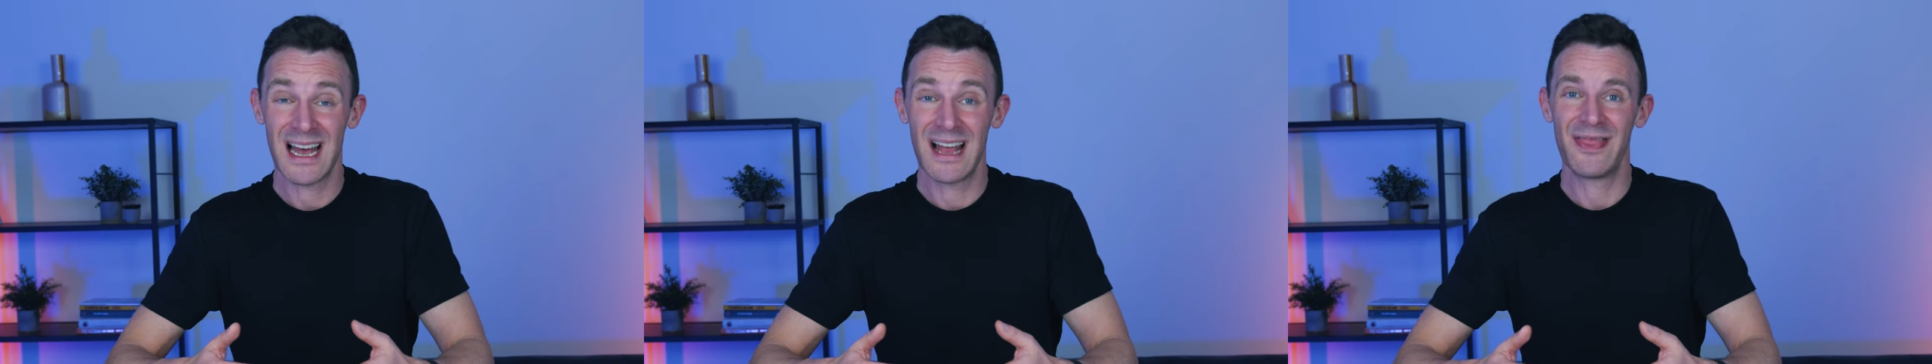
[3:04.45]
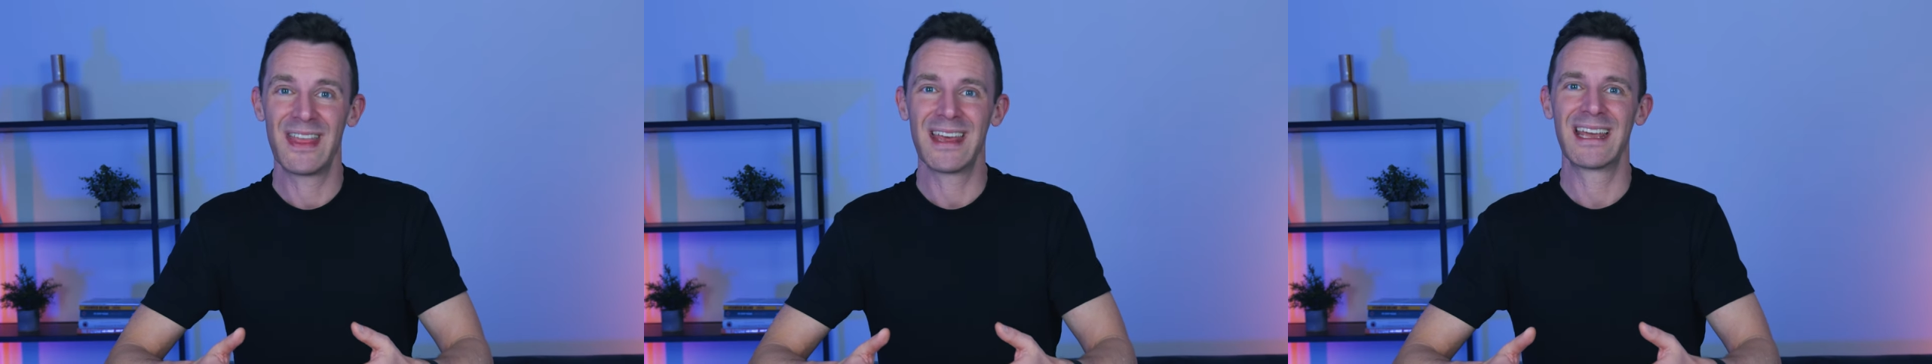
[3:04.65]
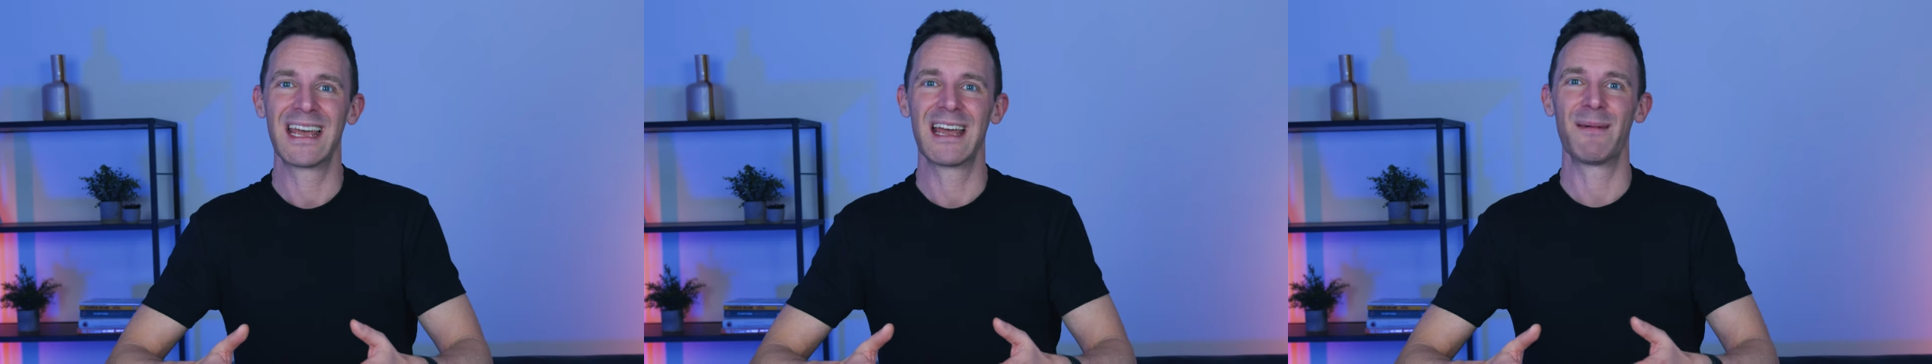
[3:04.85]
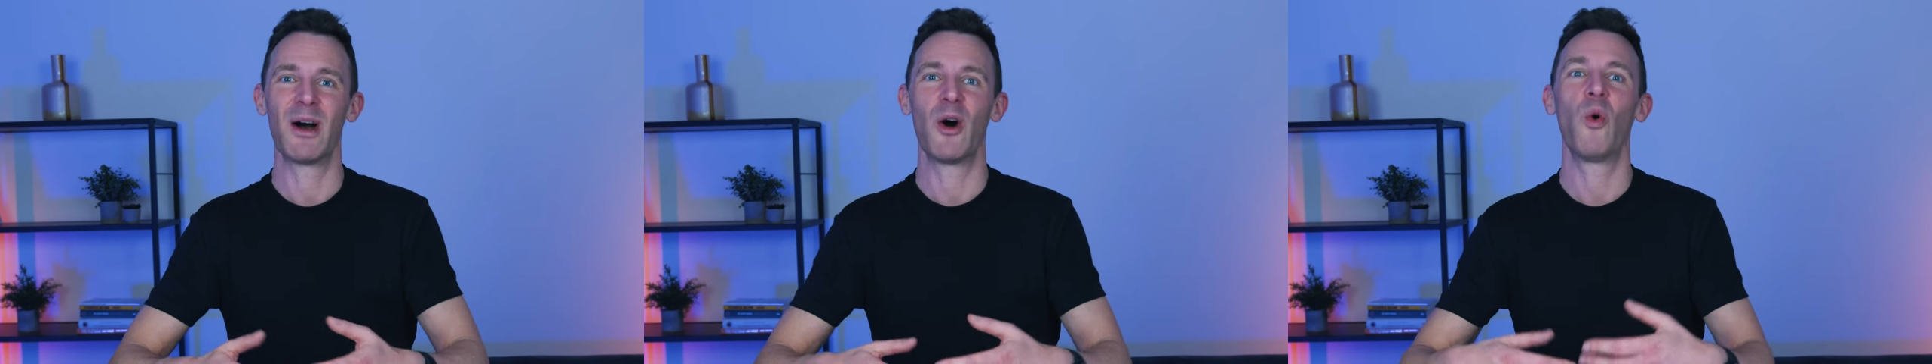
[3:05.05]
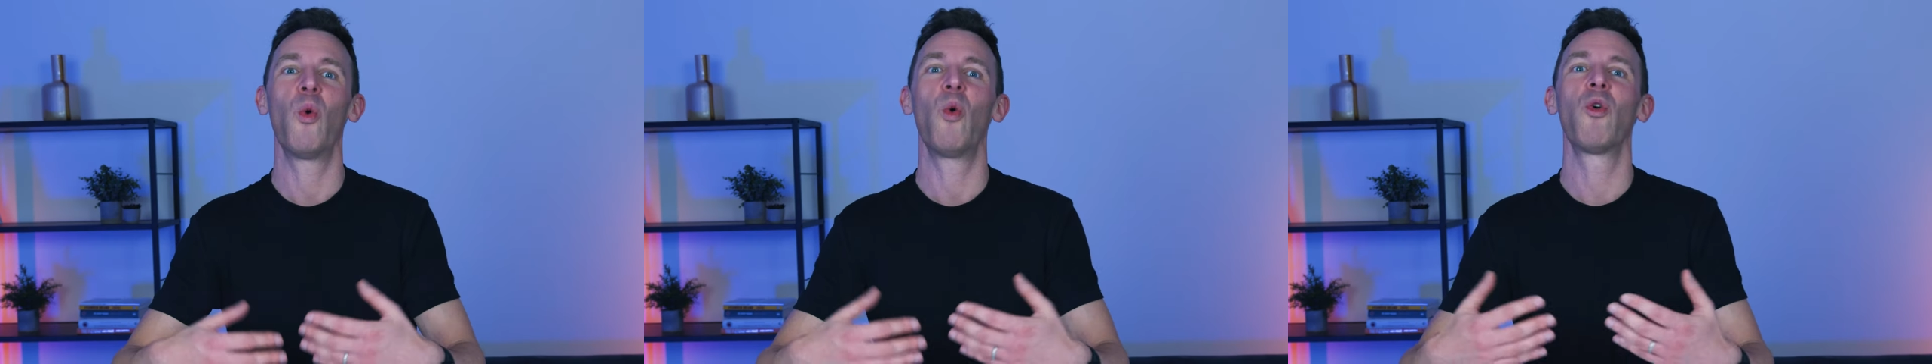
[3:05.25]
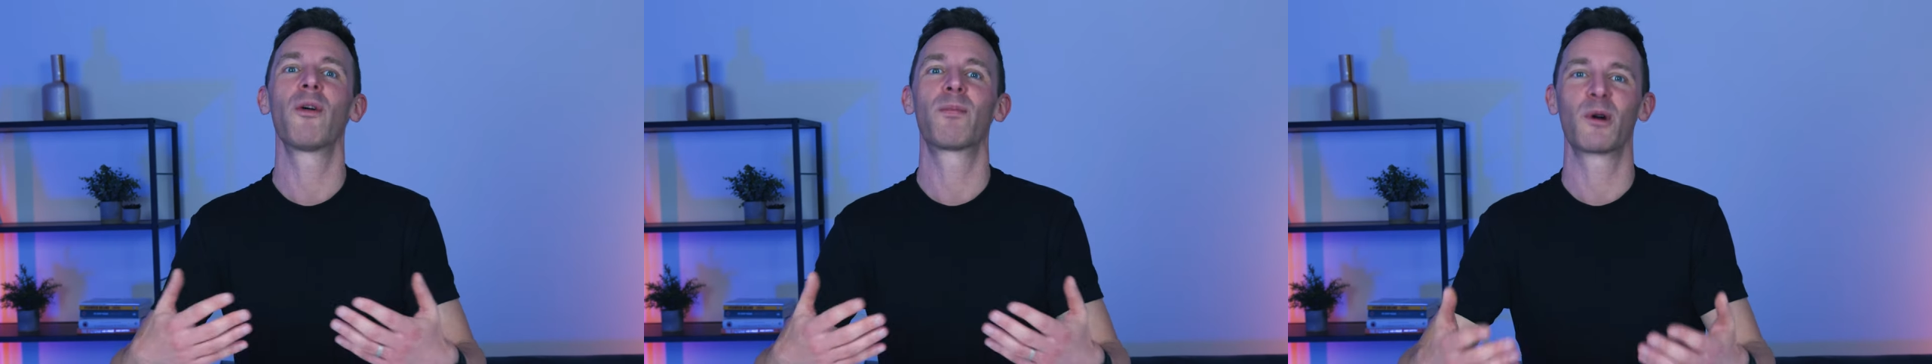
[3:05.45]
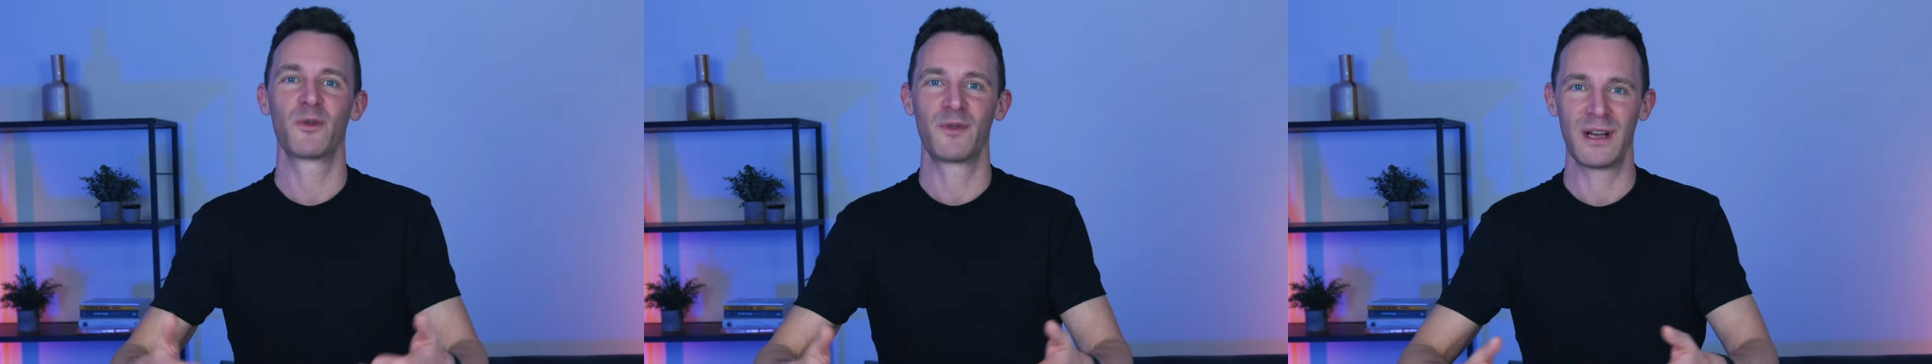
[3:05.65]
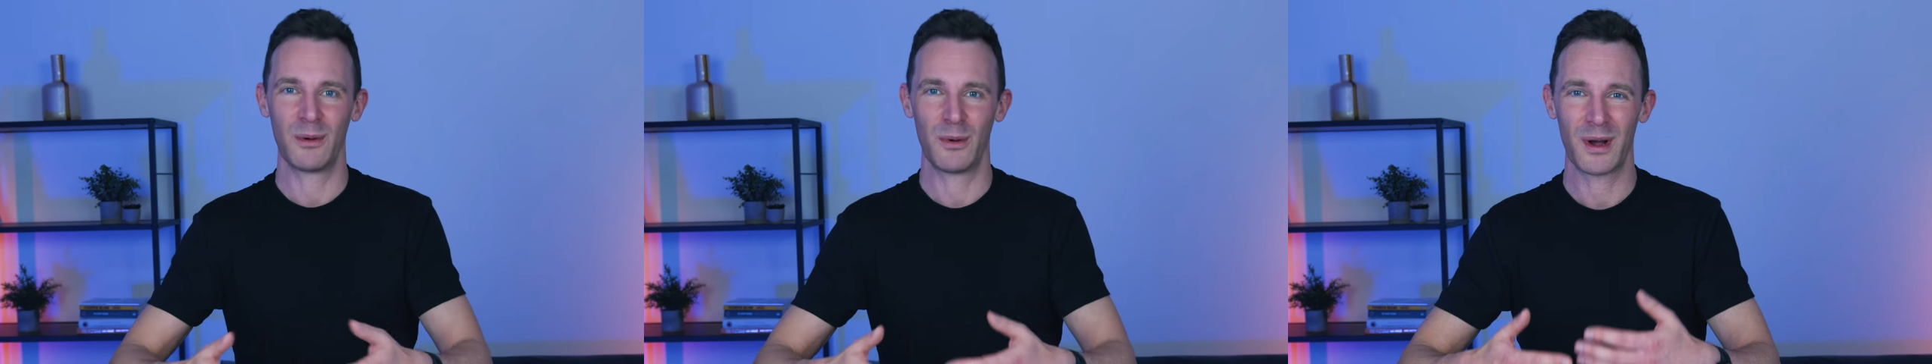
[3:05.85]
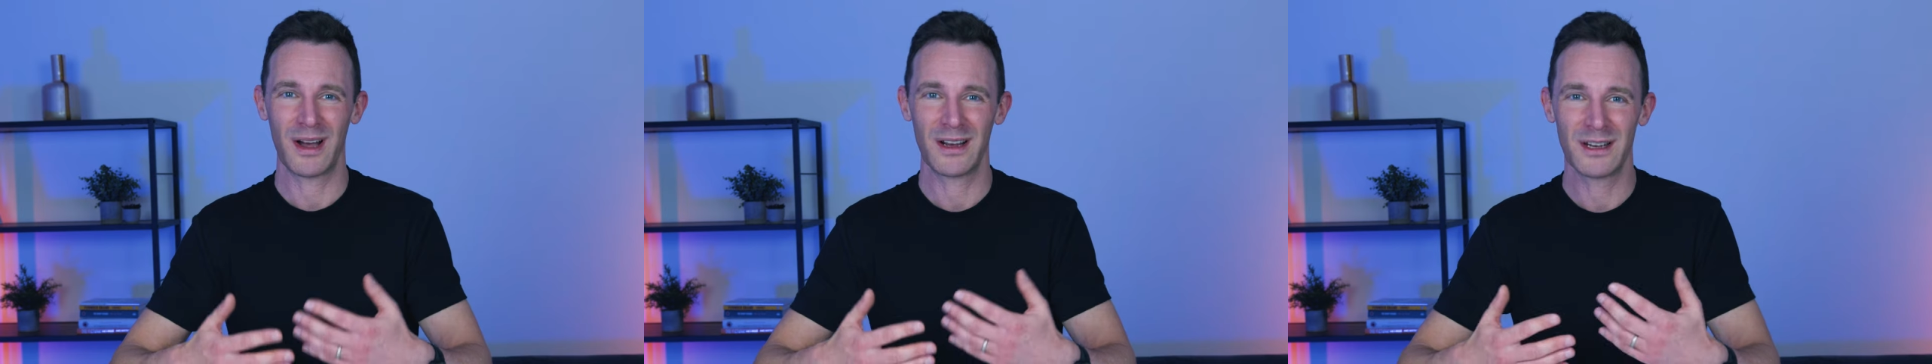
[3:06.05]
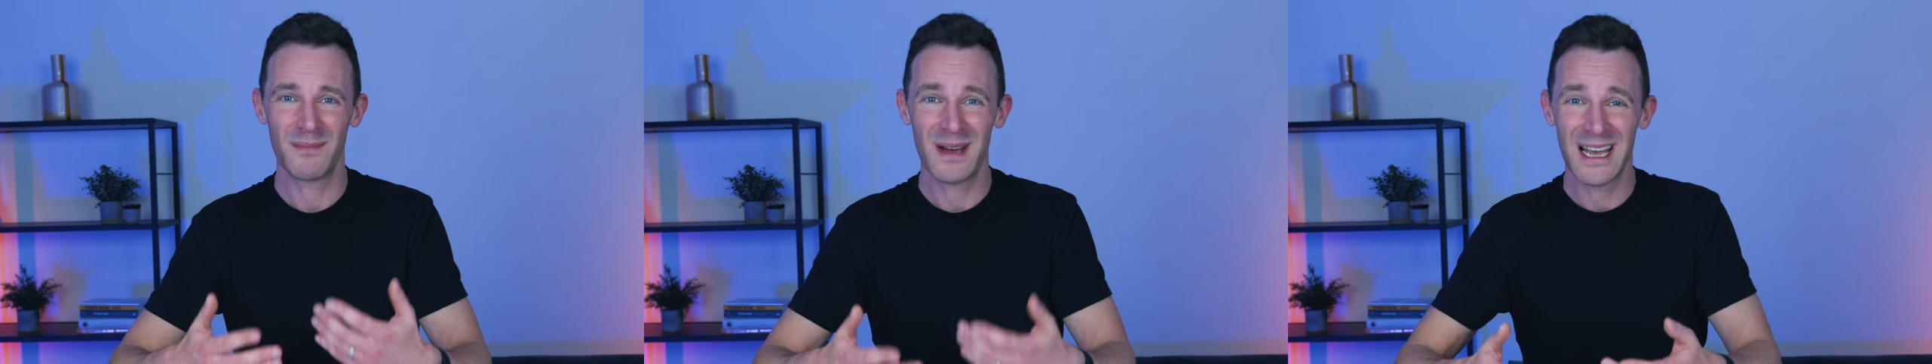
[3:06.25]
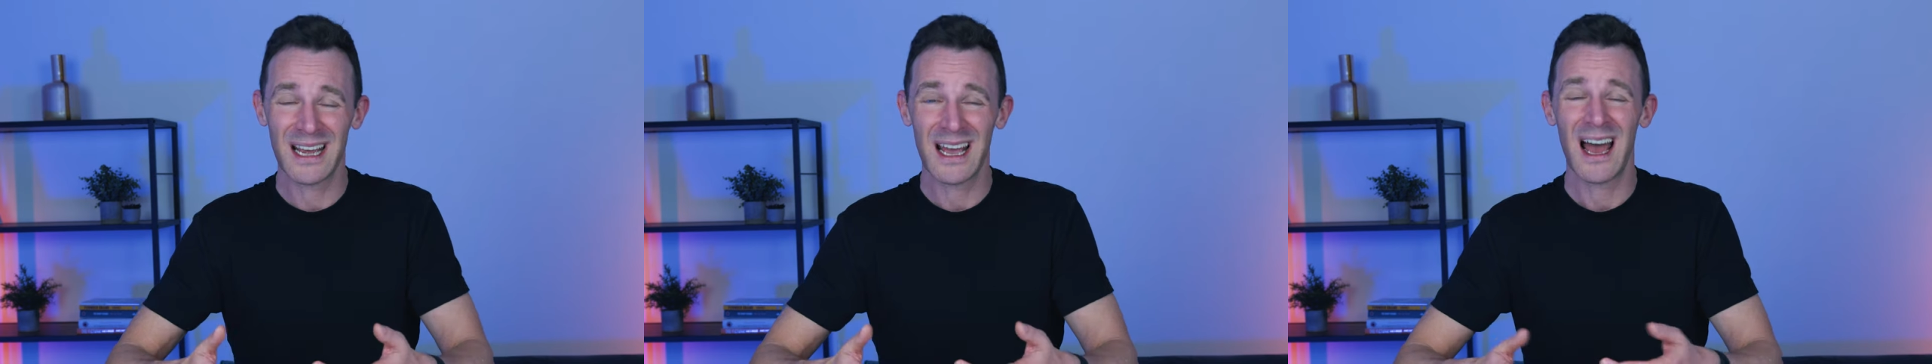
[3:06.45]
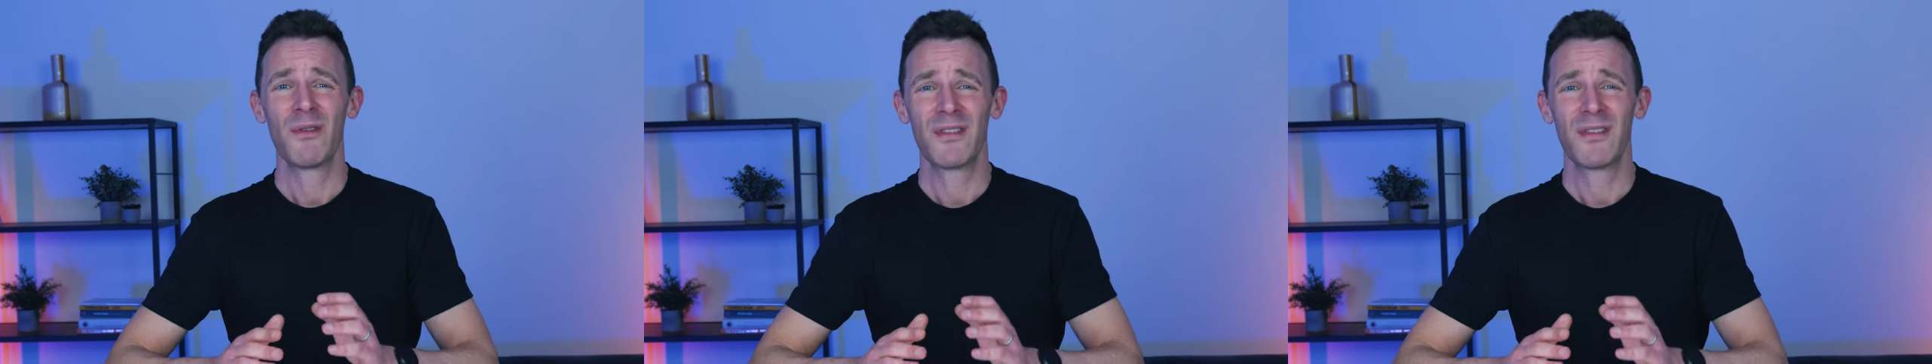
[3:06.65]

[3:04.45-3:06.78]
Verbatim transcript: and thinking about all the profit we were going to make